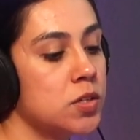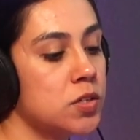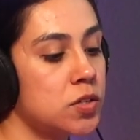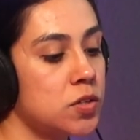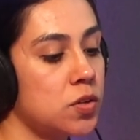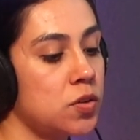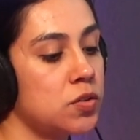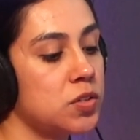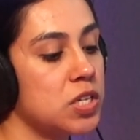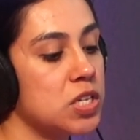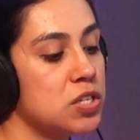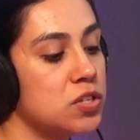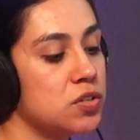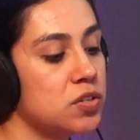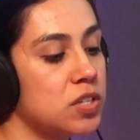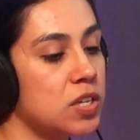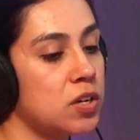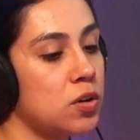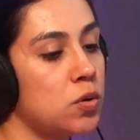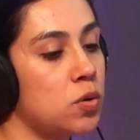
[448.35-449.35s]
So since
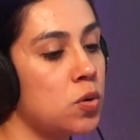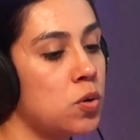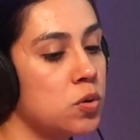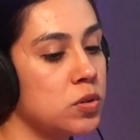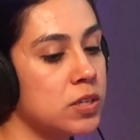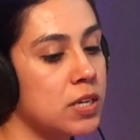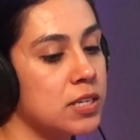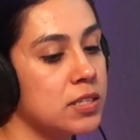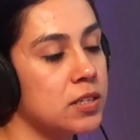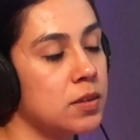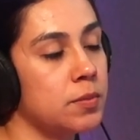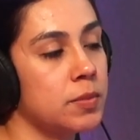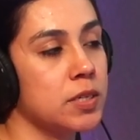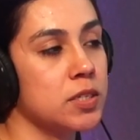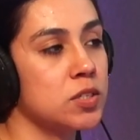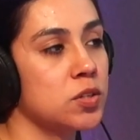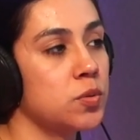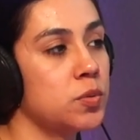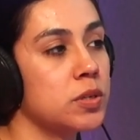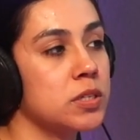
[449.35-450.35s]
you said Old
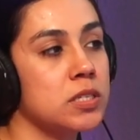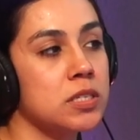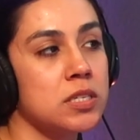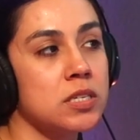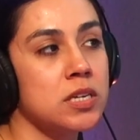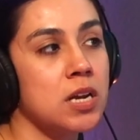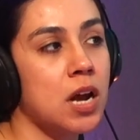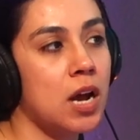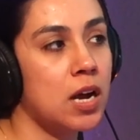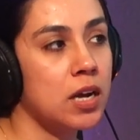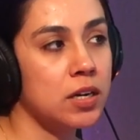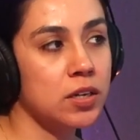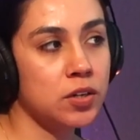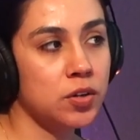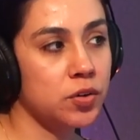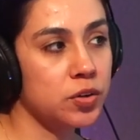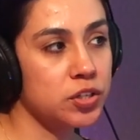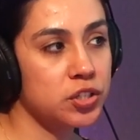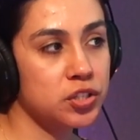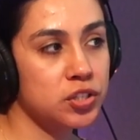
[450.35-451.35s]
Testament, so it's not a
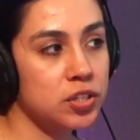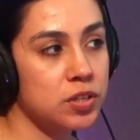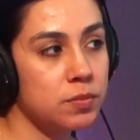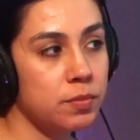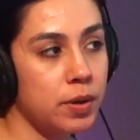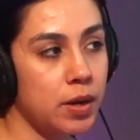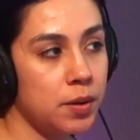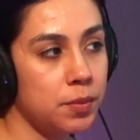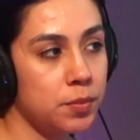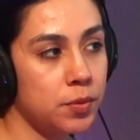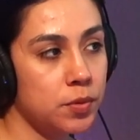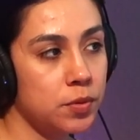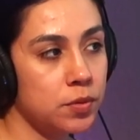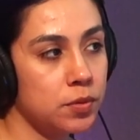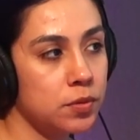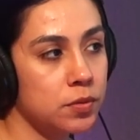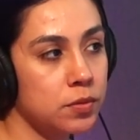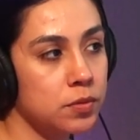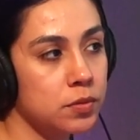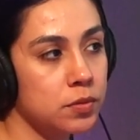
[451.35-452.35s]
yes. Christian Bible.